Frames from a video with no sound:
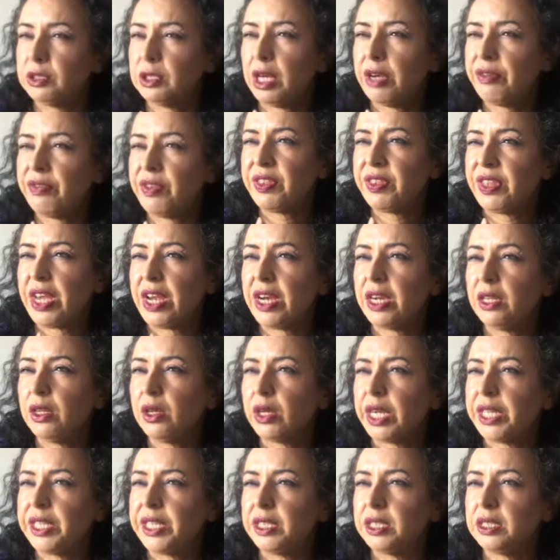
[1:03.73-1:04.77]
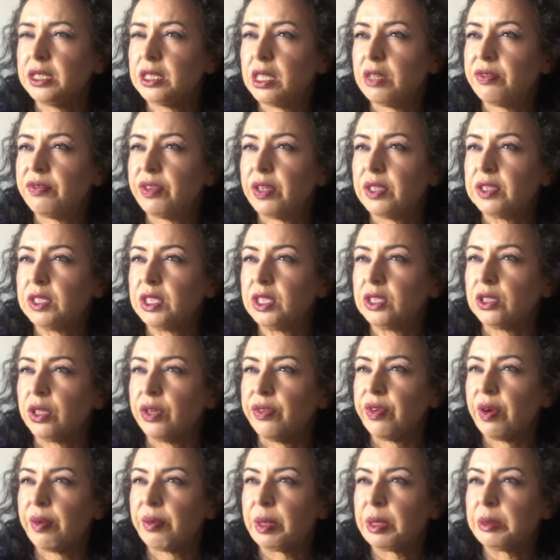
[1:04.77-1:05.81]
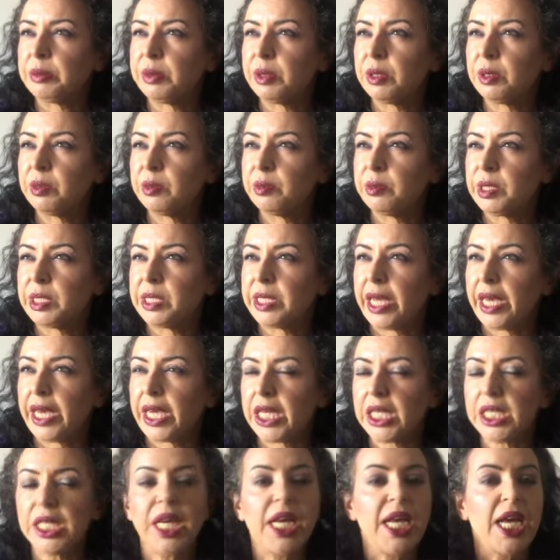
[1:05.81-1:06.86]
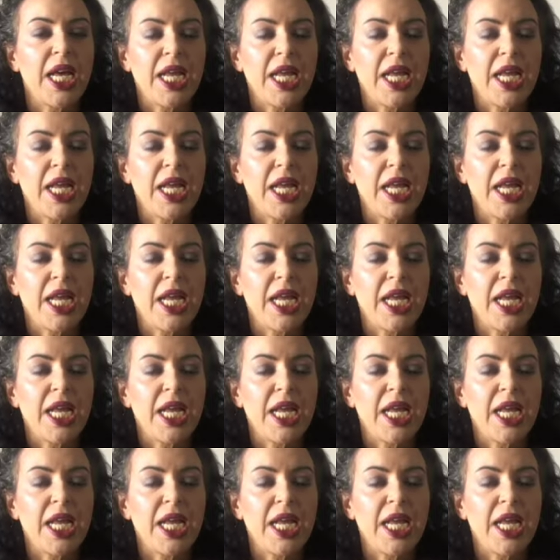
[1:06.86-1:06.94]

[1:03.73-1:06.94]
I they are located in San Francisco, if I'm not mistaken.